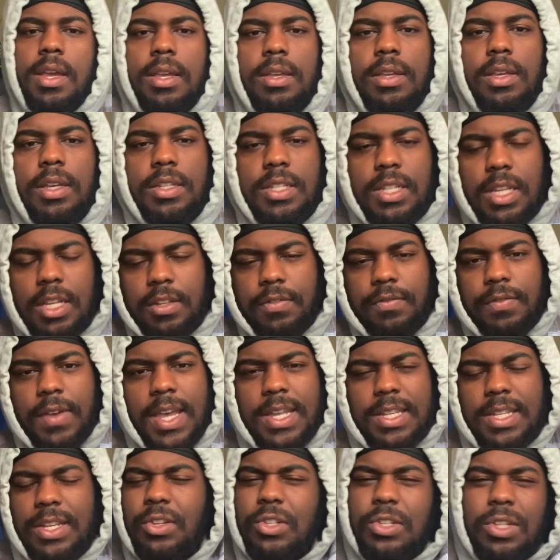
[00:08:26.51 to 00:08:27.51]
You could see his
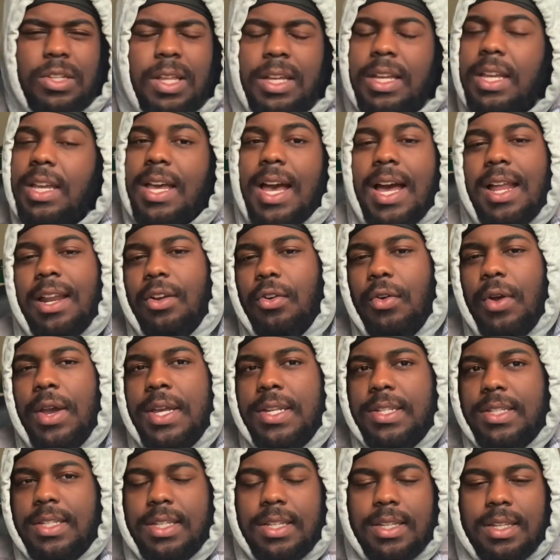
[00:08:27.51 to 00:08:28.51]
face. He was just looking kind of
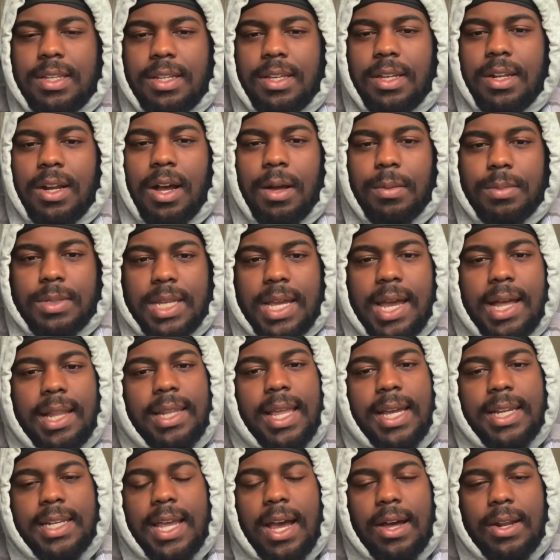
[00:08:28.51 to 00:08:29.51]
crazy, you know what I'm saying? I
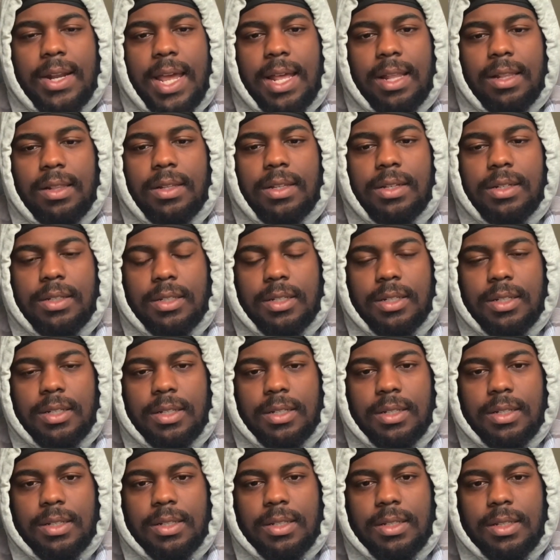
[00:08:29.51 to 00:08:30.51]
liked how that
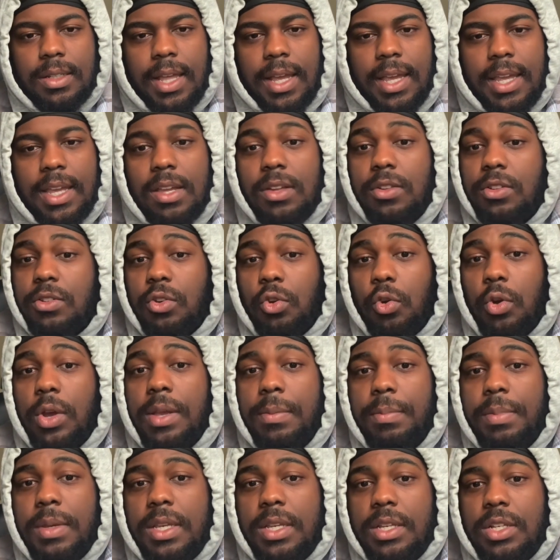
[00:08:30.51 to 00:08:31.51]
looked. Like, it was
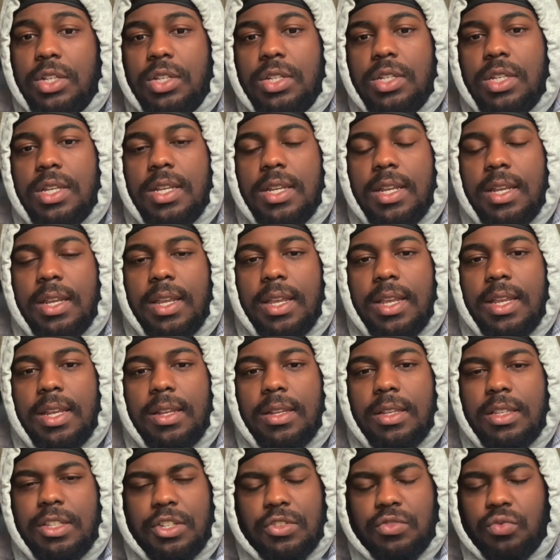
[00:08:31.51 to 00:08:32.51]
creepy as shit,
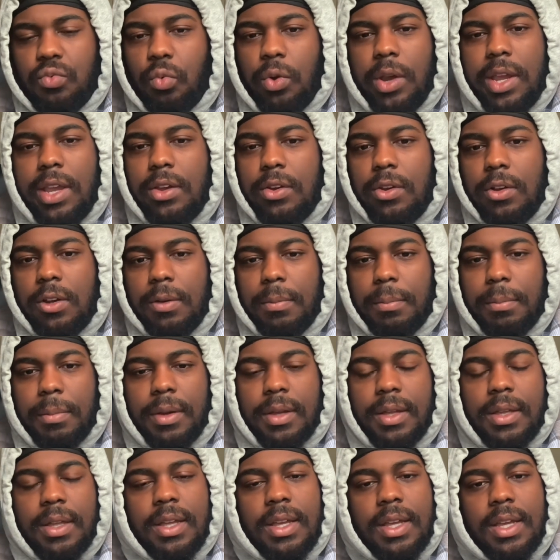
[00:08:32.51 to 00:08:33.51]
and just weird,
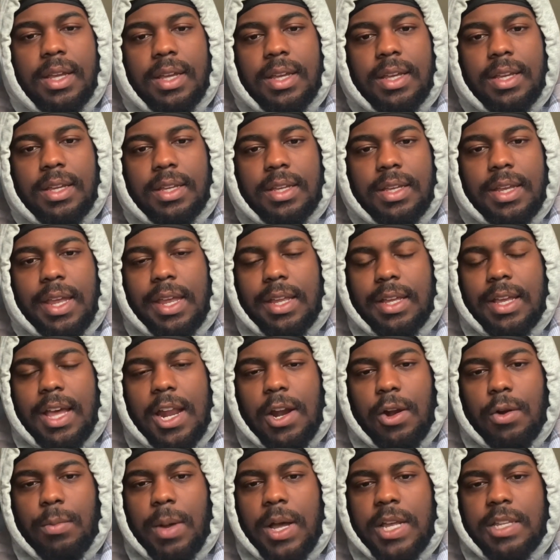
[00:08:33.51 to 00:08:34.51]
but, yeah, it
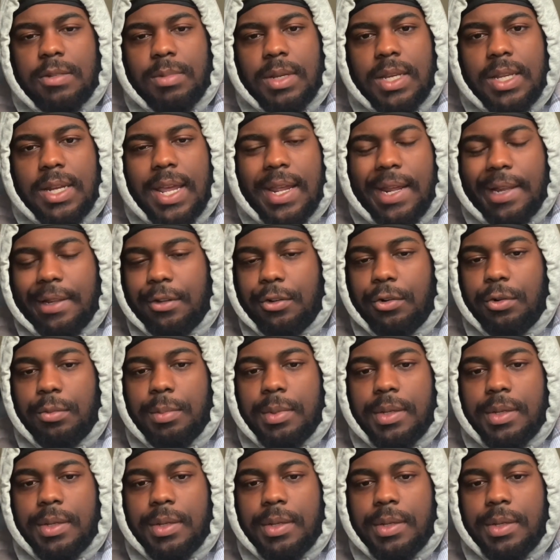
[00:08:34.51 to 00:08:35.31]
kind of reminds me of that a little.